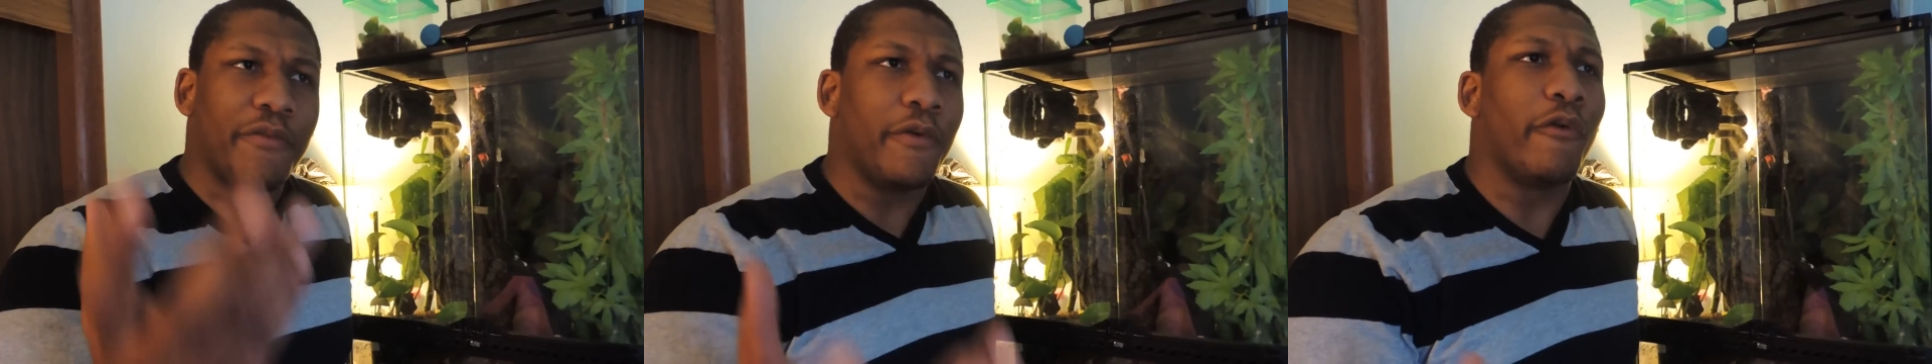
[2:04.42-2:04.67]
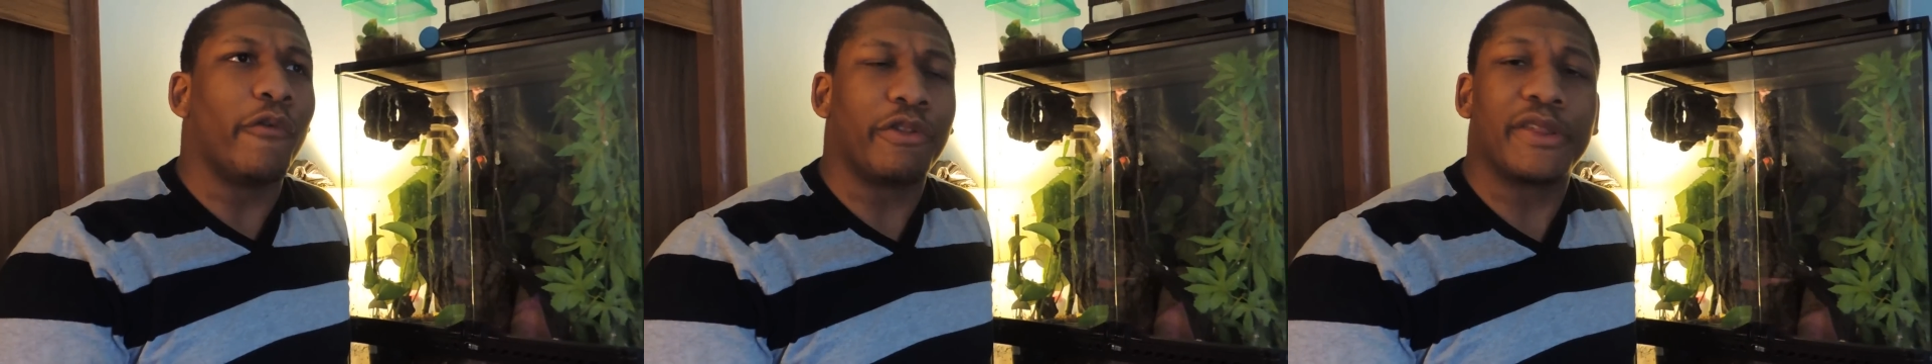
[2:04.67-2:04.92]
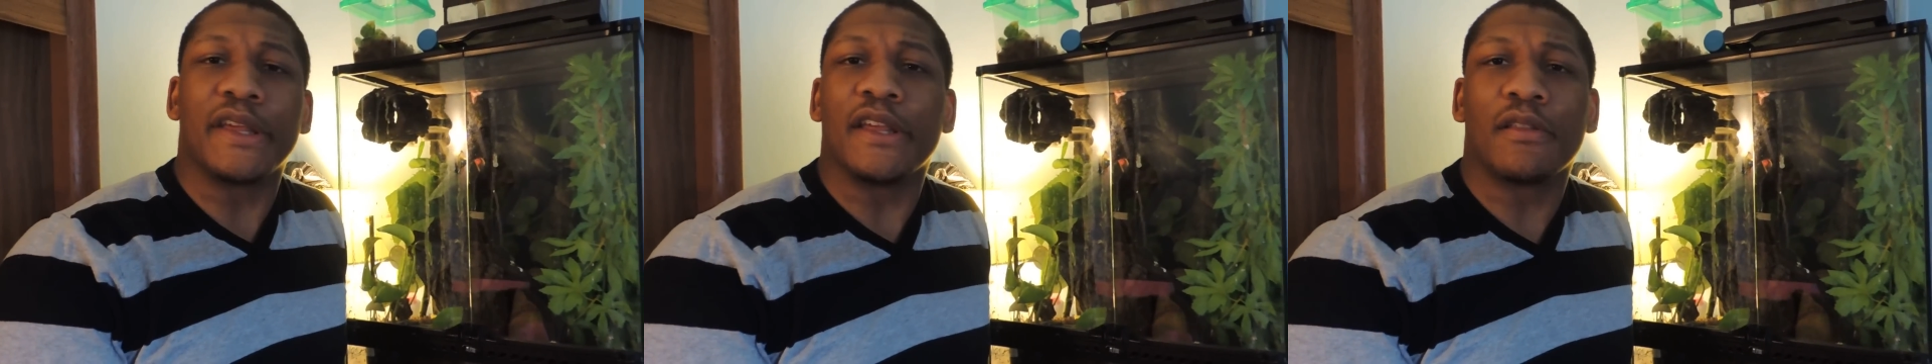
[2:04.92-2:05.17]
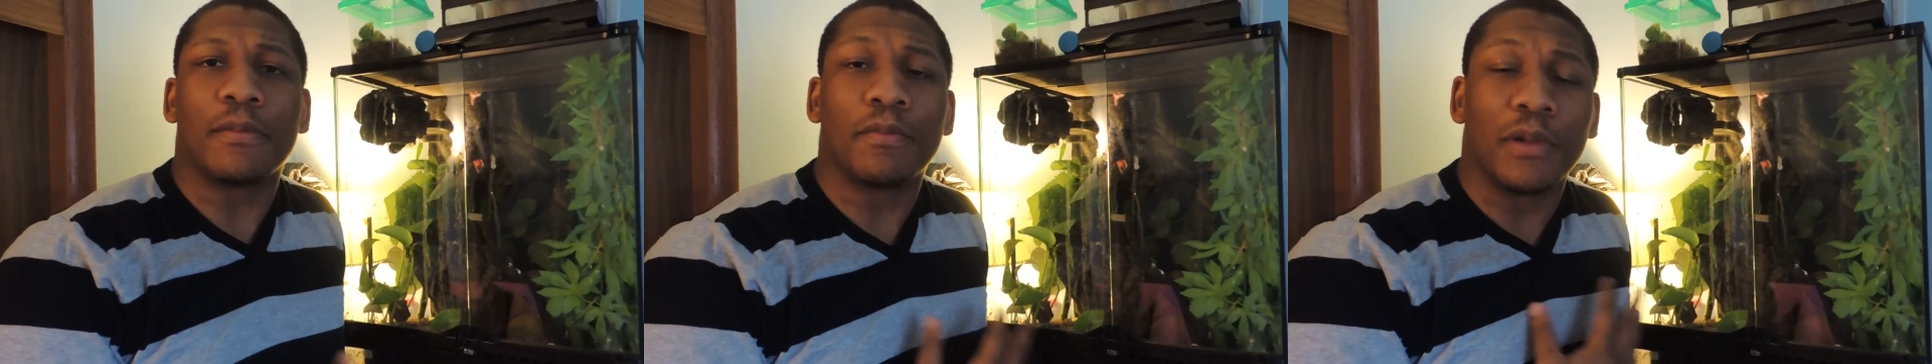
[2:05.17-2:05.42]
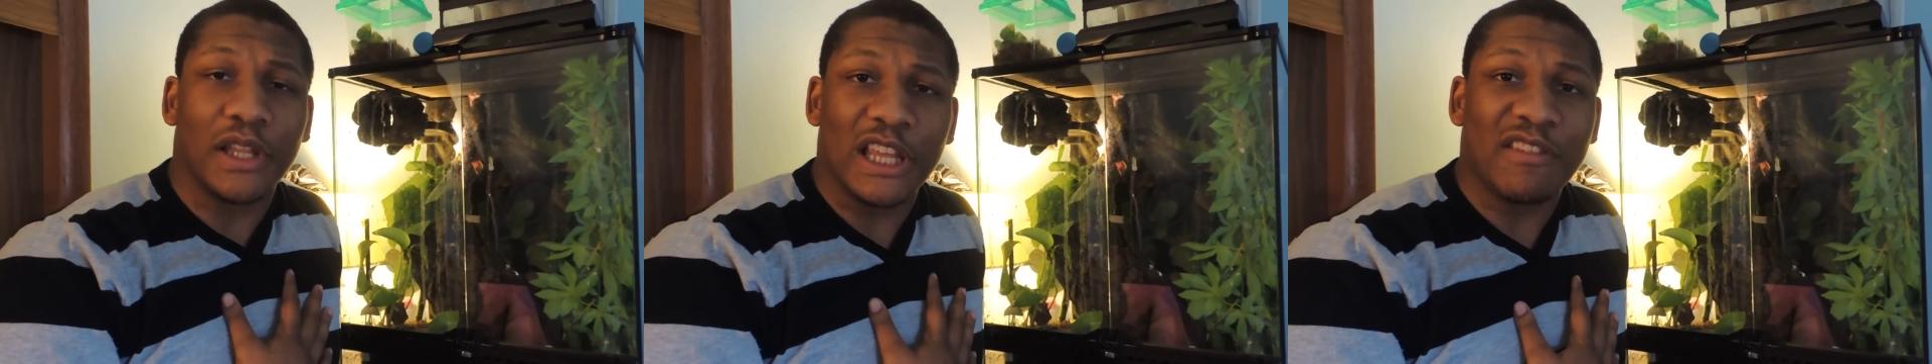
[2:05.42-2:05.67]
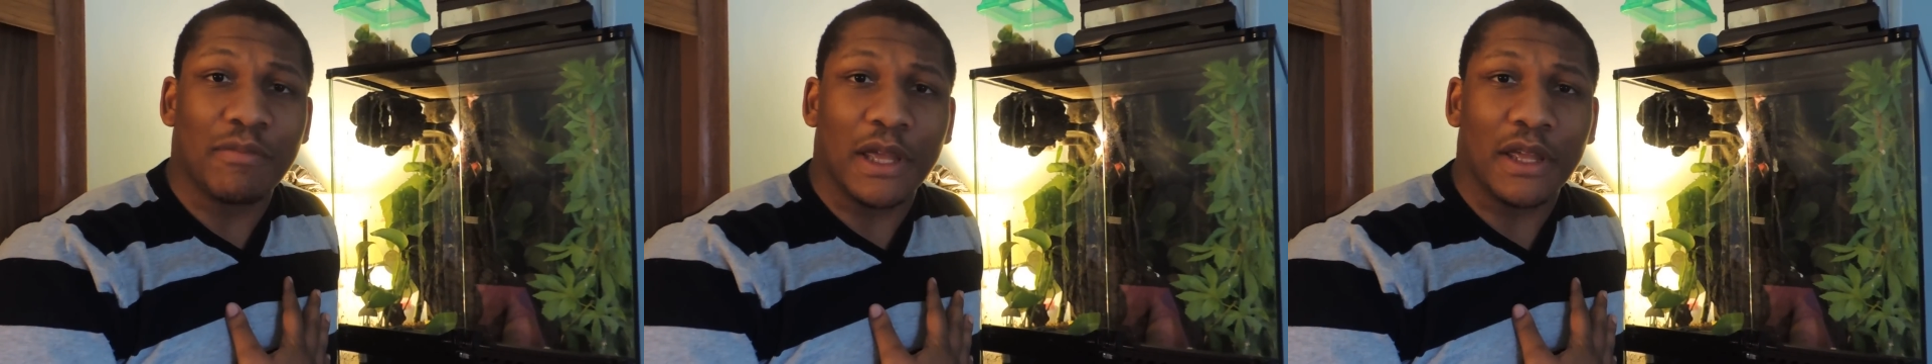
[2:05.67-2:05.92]
live overseas,
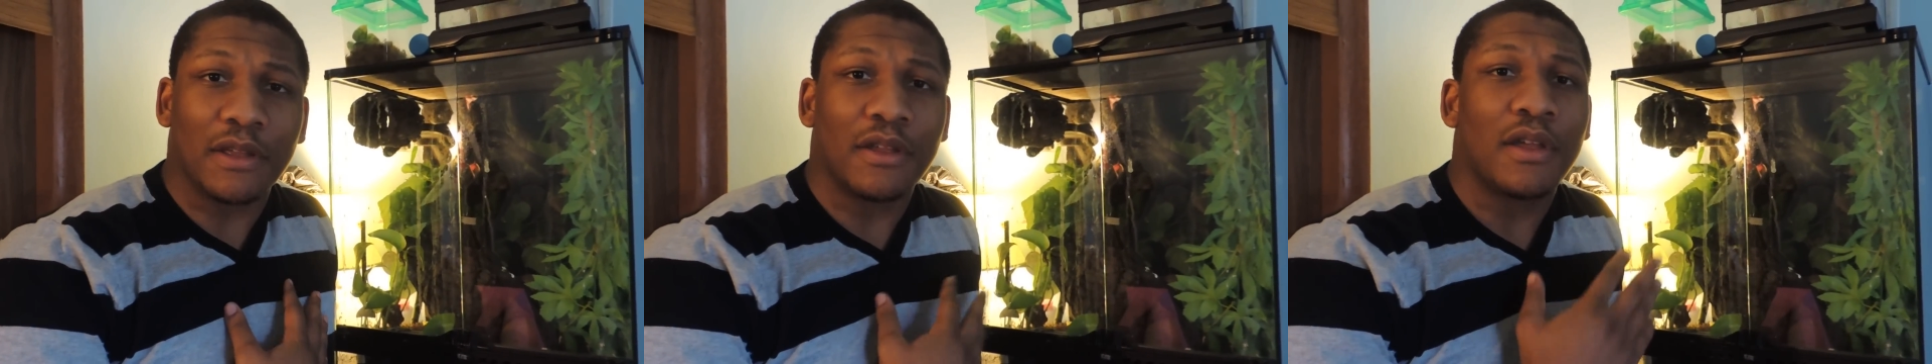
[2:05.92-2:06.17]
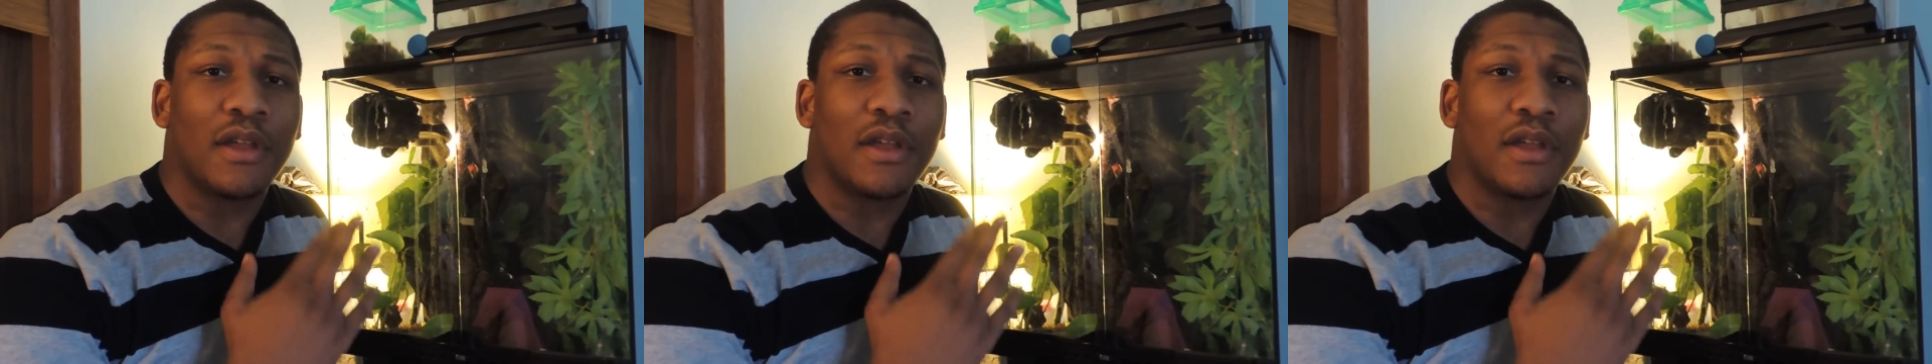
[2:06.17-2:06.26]
believe me,